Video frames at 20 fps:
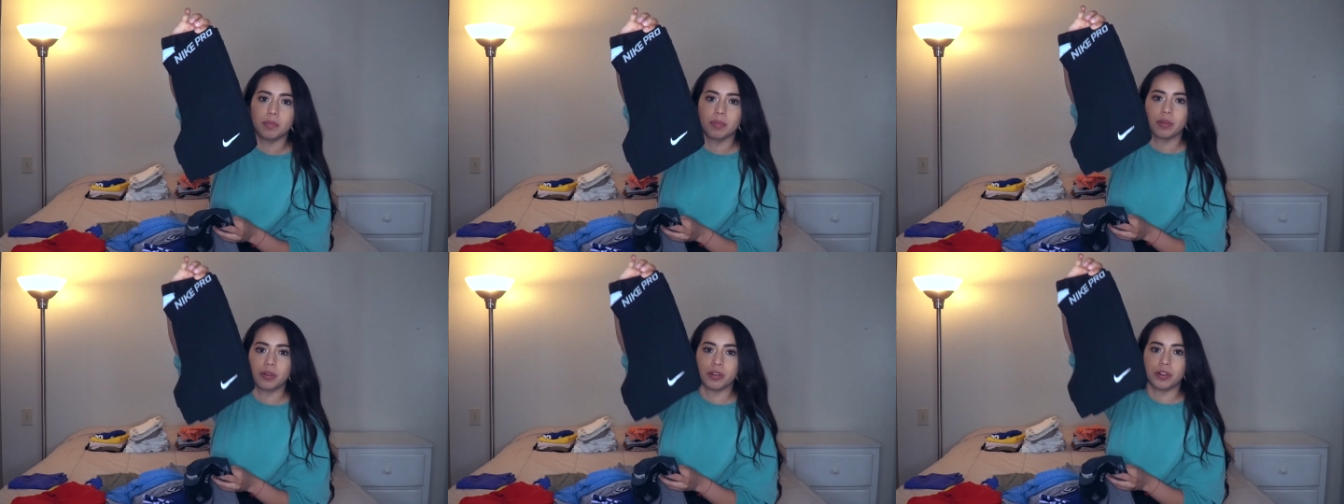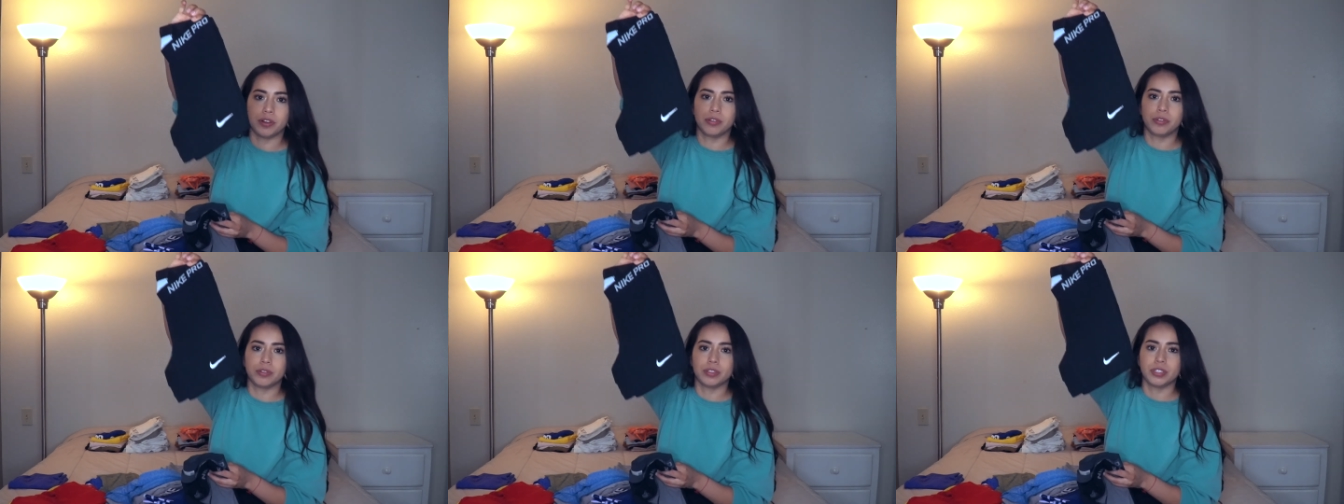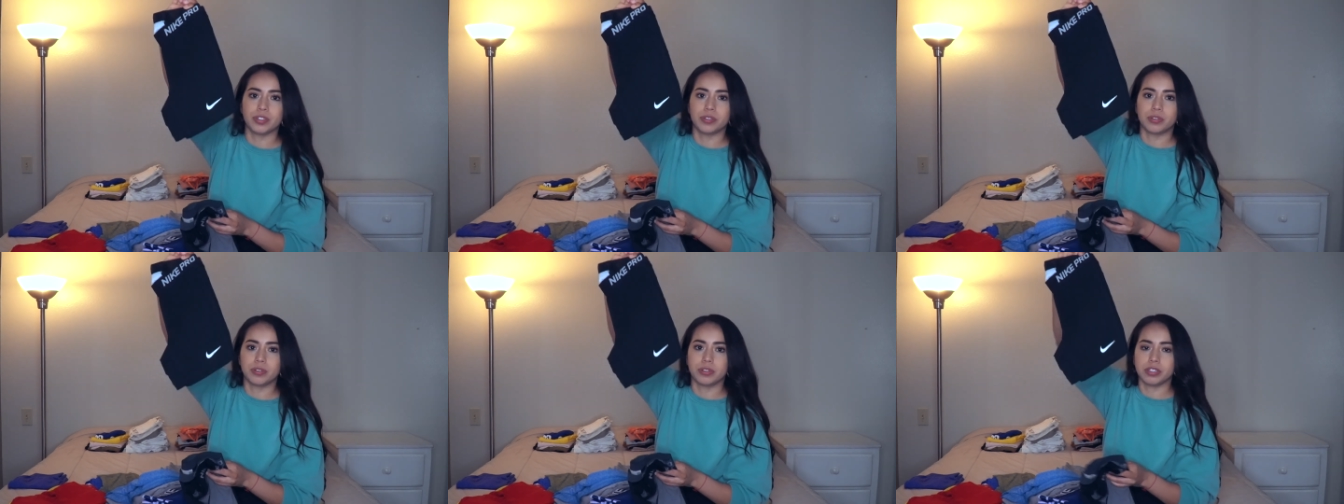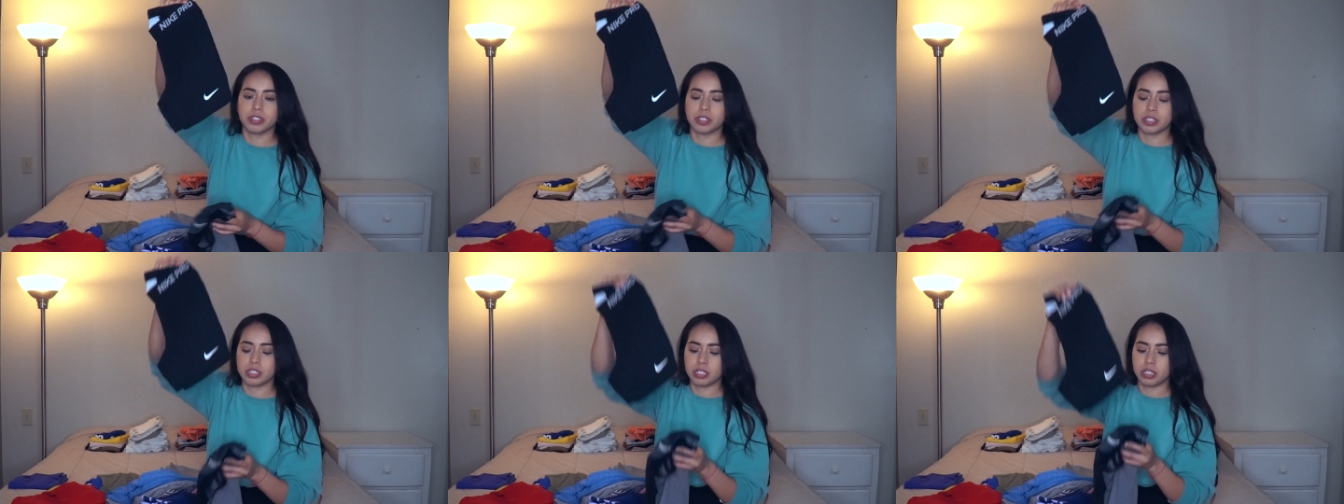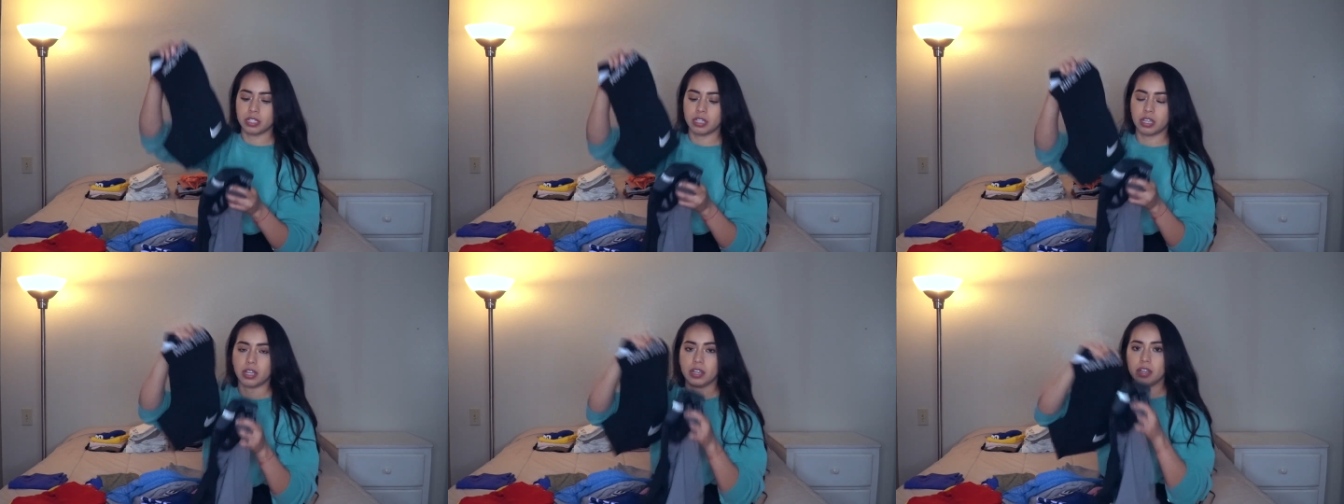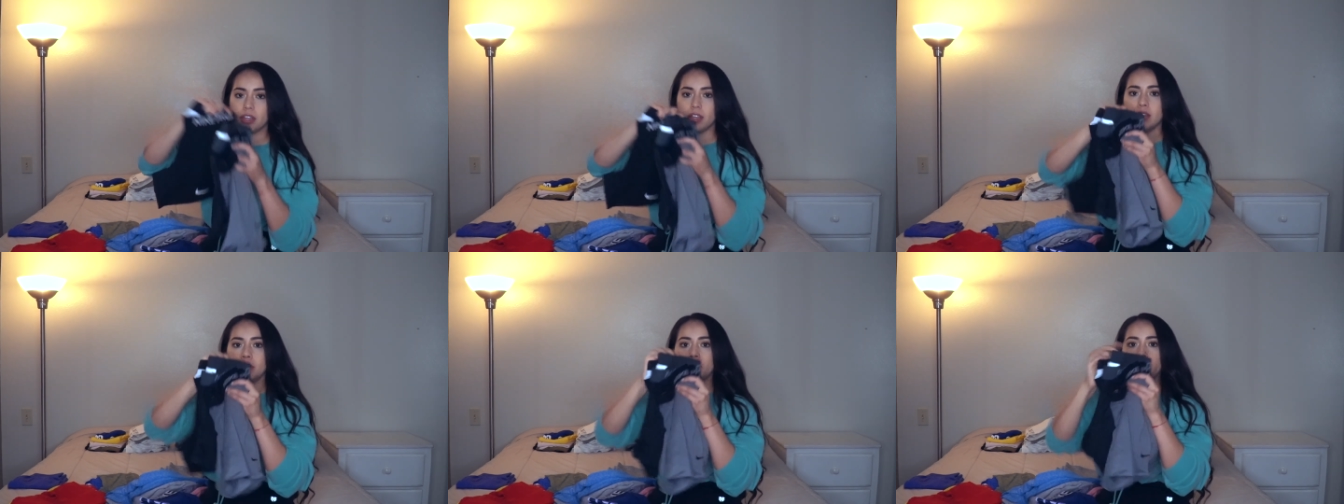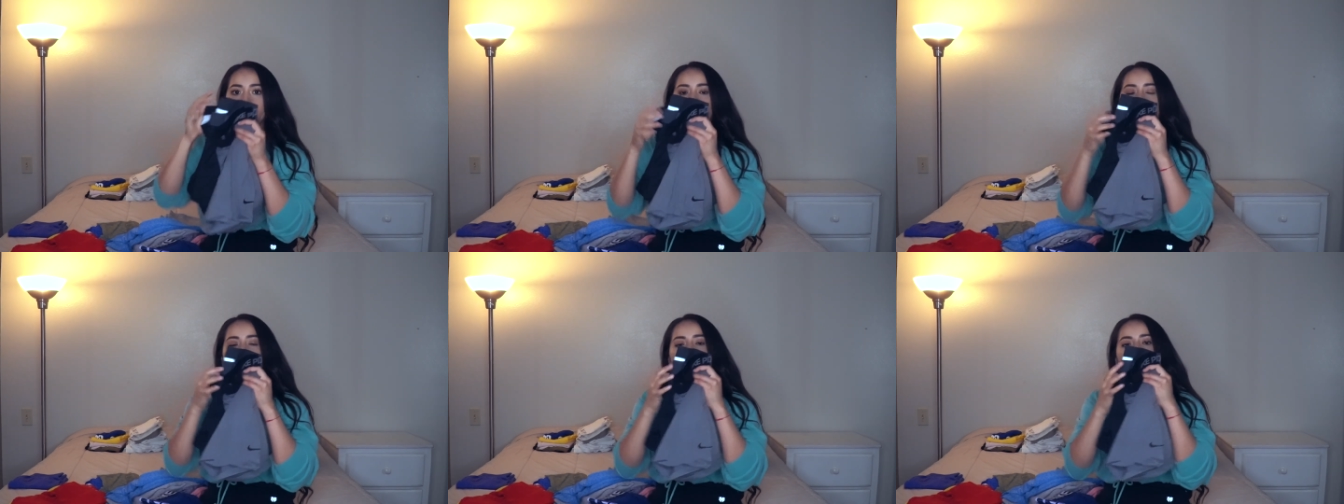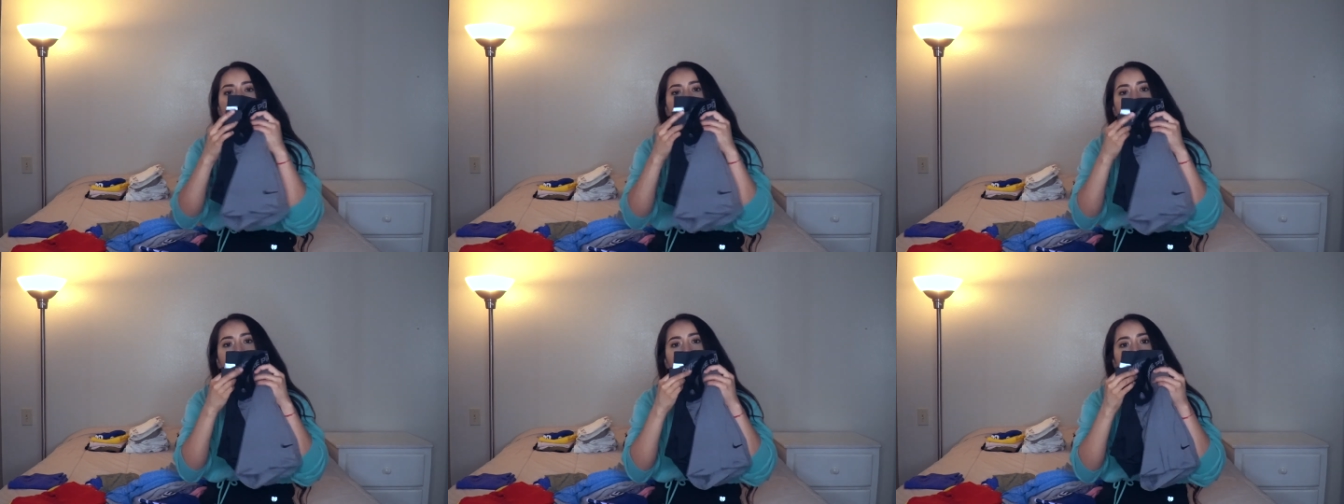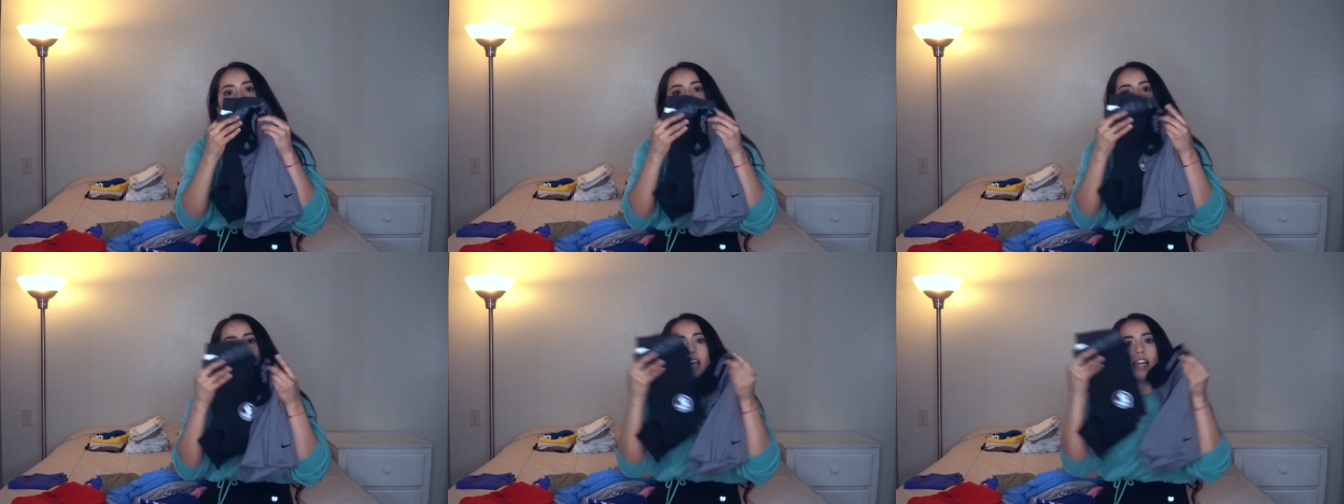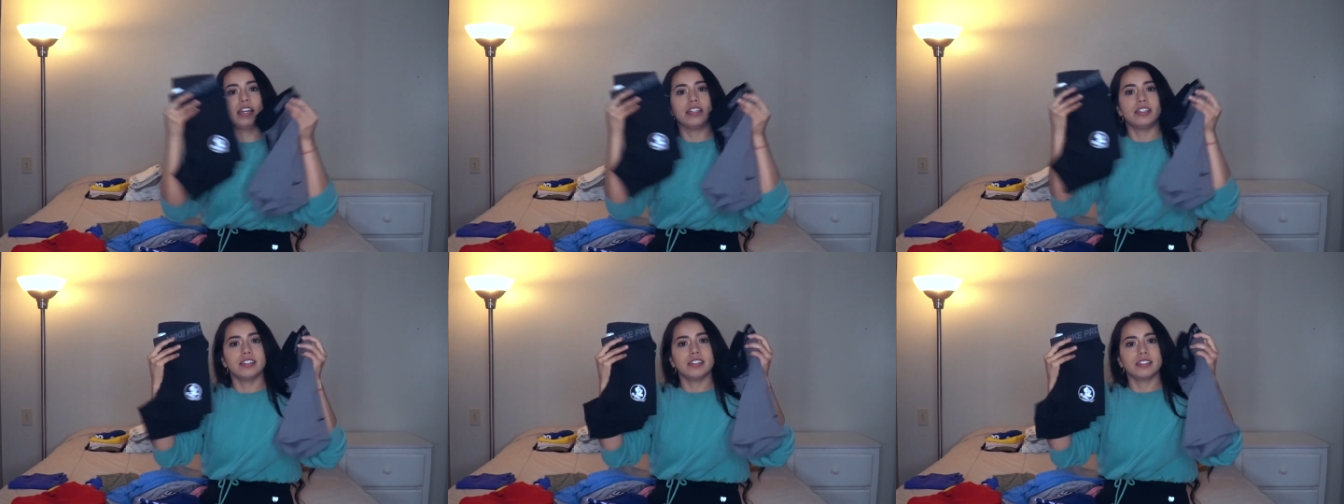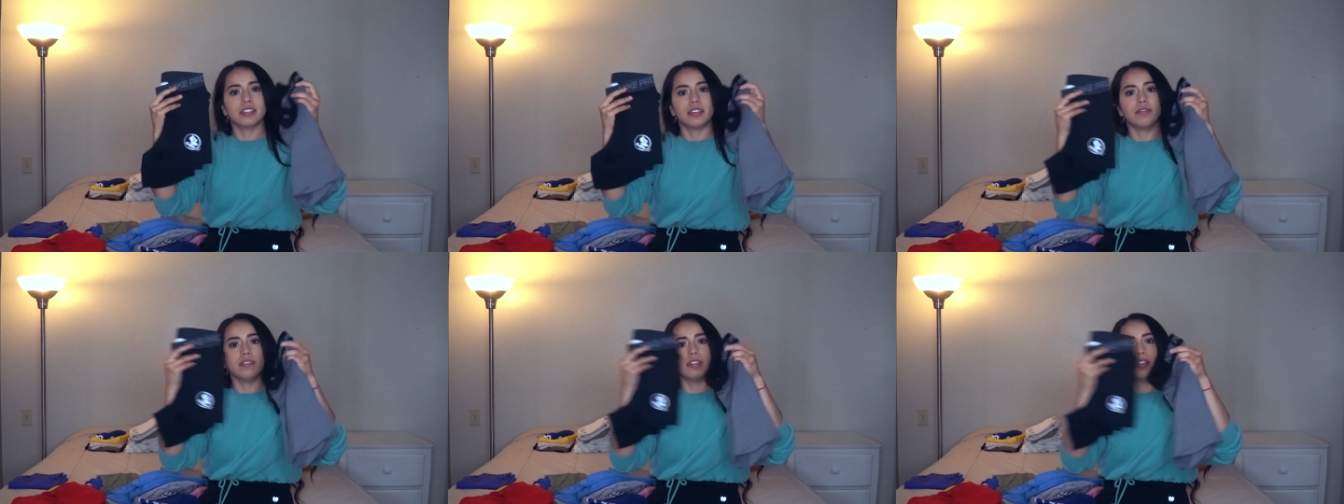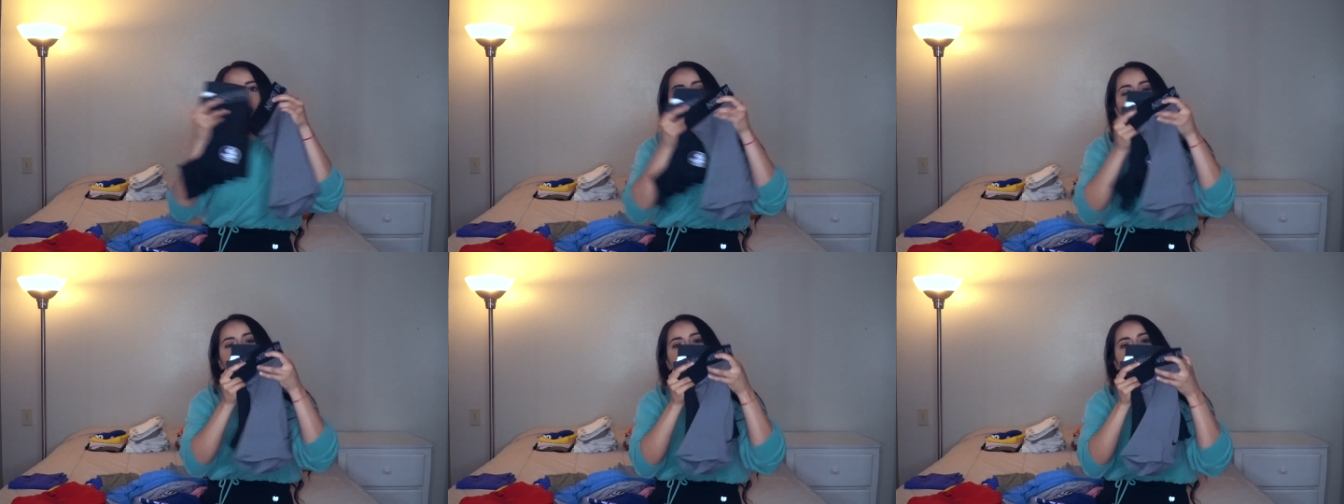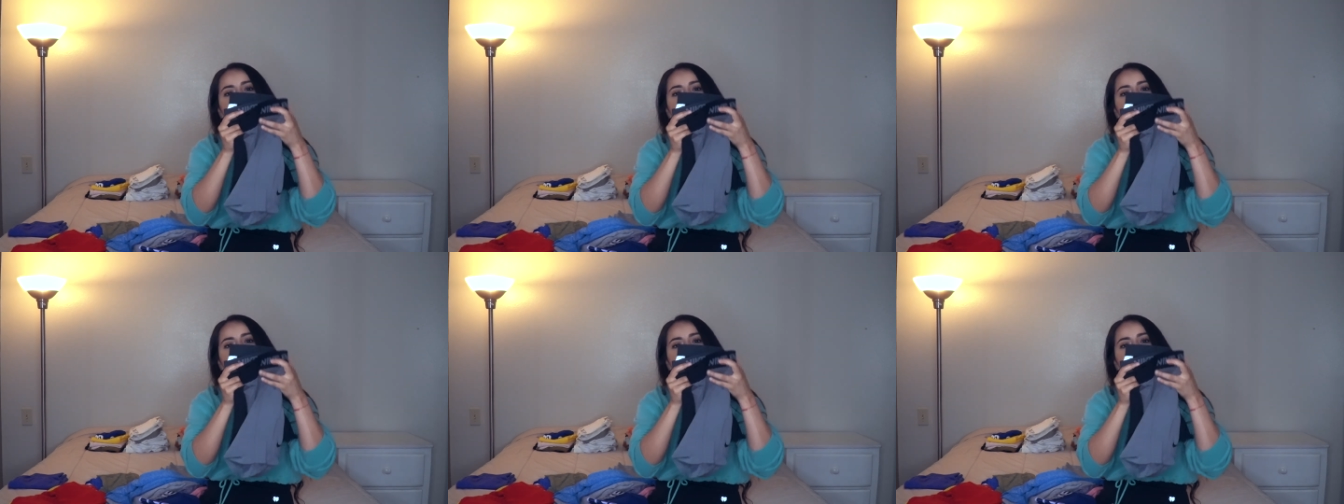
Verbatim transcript: Pro shorts. But again, I just love them.